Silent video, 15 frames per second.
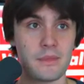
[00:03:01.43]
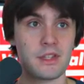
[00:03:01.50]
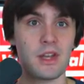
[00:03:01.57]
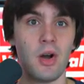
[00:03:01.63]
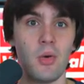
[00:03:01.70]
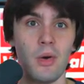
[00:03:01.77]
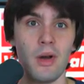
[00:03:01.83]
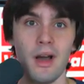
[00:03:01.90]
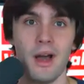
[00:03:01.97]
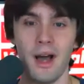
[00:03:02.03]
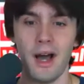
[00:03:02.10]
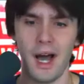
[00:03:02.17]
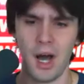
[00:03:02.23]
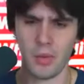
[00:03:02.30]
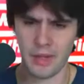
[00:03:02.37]
So
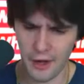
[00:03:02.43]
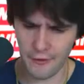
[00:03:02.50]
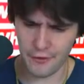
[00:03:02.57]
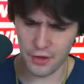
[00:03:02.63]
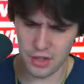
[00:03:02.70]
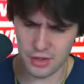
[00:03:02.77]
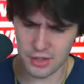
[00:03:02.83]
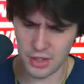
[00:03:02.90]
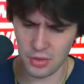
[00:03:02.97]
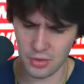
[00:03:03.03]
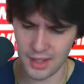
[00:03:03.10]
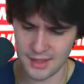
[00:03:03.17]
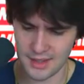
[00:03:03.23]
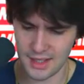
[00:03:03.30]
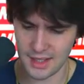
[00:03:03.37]
without further ado,
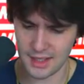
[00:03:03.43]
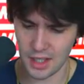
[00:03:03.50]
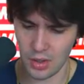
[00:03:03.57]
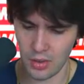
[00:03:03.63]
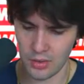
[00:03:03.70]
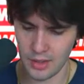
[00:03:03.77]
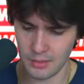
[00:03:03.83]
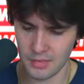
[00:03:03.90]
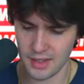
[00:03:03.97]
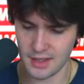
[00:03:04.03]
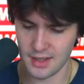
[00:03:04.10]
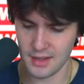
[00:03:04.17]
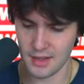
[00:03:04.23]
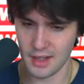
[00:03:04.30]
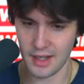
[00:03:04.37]
let's get it going. I'm going
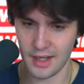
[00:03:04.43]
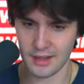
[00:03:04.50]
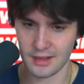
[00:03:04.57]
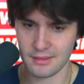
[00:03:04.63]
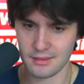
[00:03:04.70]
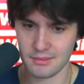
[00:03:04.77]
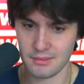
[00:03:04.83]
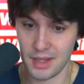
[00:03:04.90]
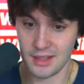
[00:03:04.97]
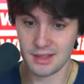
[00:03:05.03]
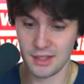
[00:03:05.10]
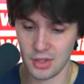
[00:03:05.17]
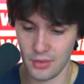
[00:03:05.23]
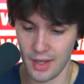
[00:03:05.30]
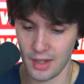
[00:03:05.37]
to
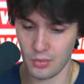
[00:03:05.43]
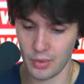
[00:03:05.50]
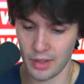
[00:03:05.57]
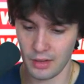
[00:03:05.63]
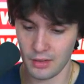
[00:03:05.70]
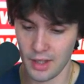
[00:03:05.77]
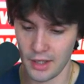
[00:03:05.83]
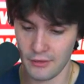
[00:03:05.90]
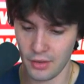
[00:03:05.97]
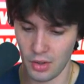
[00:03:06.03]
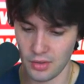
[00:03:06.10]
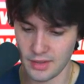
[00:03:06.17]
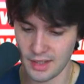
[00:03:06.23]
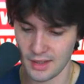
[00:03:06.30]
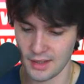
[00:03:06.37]
basically do a real life
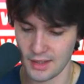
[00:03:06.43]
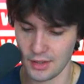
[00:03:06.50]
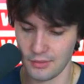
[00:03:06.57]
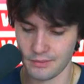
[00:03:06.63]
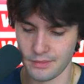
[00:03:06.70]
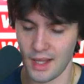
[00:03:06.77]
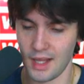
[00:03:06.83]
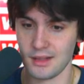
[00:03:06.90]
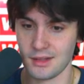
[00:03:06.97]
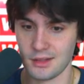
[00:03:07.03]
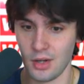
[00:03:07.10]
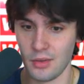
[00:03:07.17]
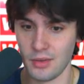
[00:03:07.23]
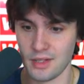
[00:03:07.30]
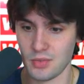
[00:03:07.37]
wholesaling deal. And
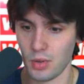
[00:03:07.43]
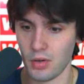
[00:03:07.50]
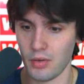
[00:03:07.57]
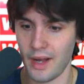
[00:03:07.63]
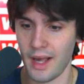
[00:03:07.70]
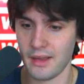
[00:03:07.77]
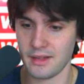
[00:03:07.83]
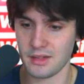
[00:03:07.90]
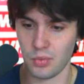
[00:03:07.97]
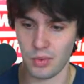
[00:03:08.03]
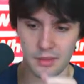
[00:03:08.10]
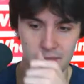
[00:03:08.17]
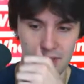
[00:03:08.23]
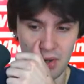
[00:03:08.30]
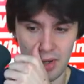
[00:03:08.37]
so this is where we're at. This is what
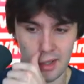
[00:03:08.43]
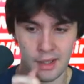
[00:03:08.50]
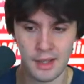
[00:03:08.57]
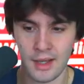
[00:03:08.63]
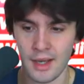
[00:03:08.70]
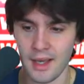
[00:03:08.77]
I'm doing.